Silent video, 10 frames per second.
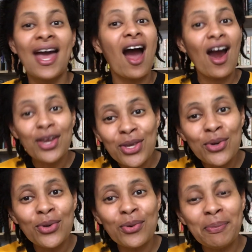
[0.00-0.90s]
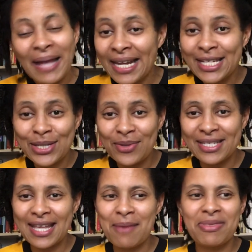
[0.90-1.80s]
Are you planning to do the
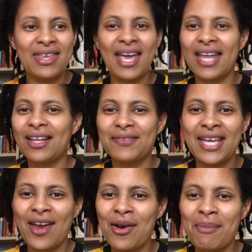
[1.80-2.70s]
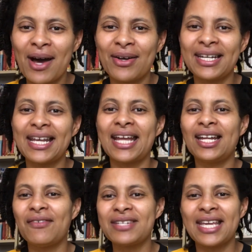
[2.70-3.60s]
same thing? I'd love to hear about it. I'd
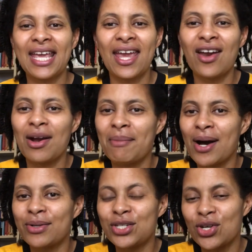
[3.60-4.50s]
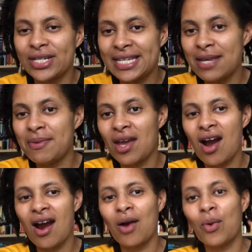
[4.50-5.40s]
love to hear about your
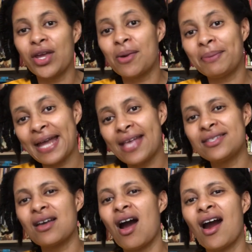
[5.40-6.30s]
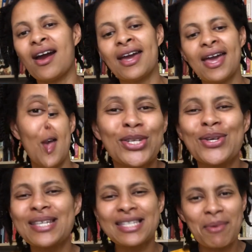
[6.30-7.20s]
TBR, what your plans are. So those
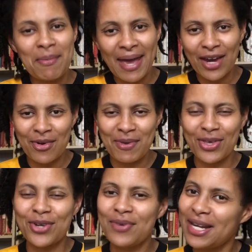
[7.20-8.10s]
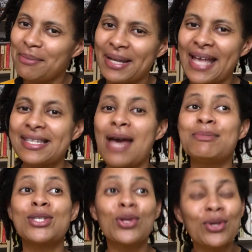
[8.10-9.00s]
are some of my CaribAthon reading plans. I'm
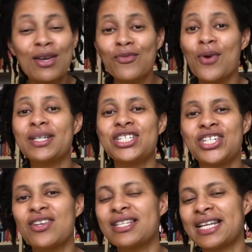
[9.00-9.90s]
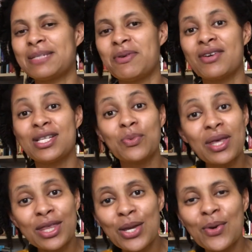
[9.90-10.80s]
so looking forward to sharing this experience with
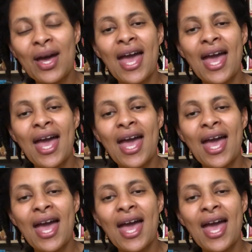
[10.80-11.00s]
you.